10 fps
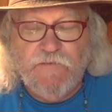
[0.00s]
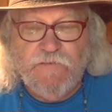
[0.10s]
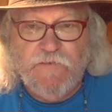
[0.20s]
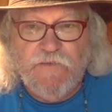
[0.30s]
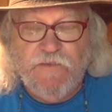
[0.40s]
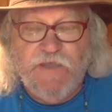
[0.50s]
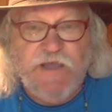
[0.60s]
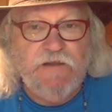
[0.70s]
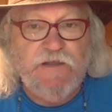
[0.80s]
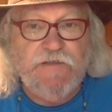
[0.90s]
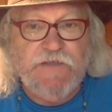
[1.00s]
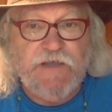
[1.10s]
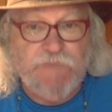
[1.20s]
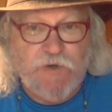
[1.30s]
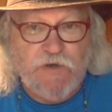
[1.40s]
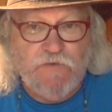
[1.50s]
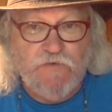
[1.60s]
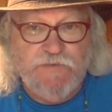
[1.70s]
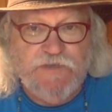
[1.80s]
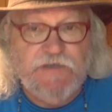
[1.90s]
That part
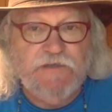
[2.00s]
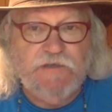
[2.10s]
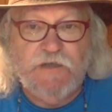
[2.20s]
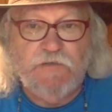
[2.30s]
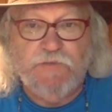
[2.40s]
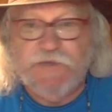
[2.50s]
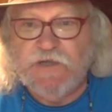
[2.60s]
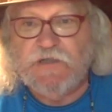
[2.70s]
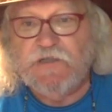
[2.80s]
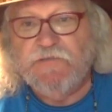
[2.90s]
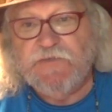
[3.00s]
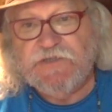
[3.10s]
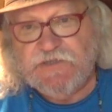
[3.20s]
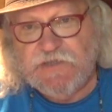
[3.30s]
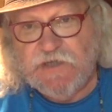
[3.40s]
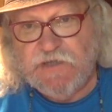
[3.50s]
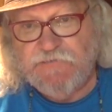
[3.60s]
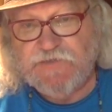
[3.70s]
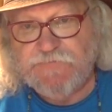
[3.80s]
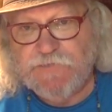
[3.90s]
will be open unlimited
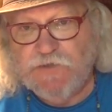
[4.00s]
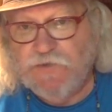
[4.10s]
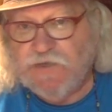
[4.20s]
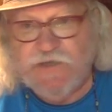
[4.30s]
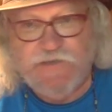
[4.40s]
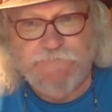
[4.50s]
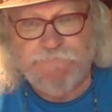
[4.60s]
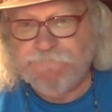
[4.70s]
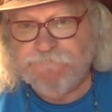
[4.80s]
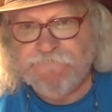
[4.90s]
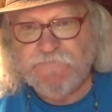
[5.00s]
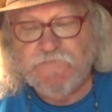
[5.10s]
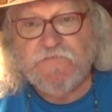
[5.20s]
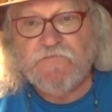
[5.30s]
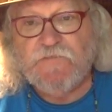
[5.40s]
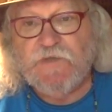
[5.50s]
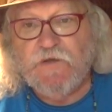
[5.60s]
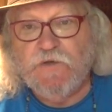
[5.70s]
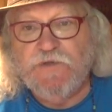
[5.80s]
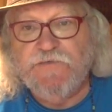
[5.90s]
times. You can
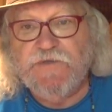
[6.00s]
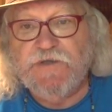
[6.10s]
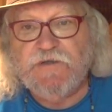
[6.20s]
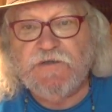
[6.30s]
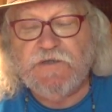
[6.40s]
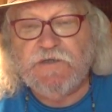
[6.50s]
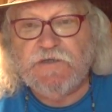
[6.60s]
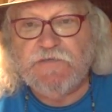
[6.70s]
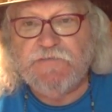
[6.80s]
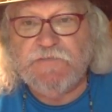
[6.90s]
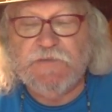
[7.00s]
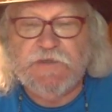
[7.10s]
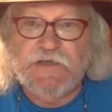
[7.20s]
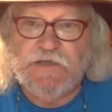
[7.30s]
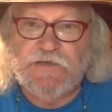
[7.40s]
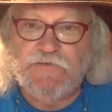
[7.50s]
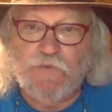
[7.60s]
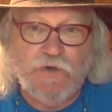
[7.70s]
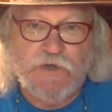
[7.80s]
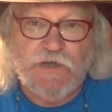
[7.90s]
go in there and
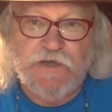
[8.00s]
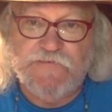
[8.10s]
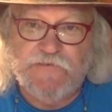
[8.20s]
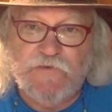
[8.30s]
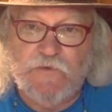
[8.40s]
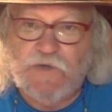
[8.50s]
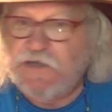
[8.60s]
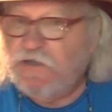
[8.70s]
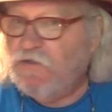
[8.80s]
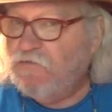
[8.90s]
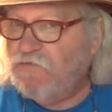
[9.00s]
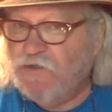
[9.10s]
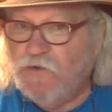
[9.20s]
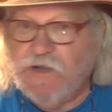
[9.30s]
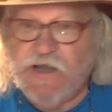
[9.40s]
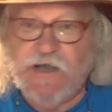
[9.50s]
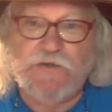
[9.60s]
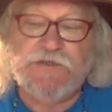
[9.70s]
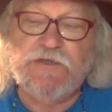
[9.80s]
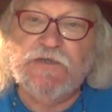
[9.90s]
work on it for a while, go
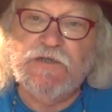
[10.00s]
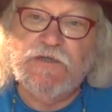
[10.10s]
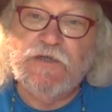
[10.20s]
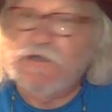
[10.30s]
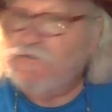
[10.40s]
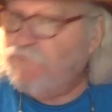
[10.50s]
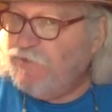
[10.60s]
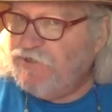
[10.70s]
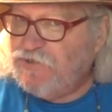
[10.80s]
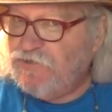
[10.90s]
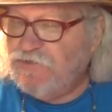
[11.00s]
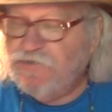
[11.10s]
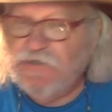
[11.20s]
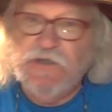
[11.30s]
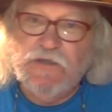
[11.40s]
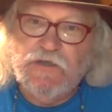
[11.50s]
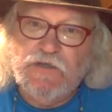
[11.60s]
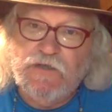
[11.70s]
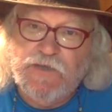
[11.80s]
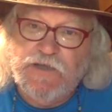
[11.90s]
out, return
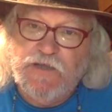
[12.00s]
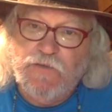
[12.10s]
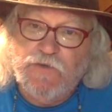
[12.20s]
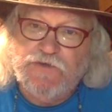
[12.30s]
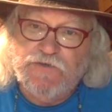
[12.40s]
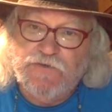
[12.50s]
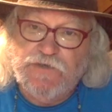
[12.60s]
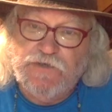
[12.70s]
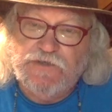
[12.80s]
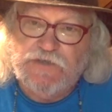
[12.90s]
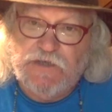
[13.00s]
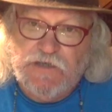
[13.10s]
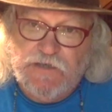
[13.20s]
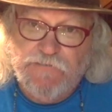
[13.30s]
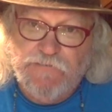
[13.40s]
anywhere during the time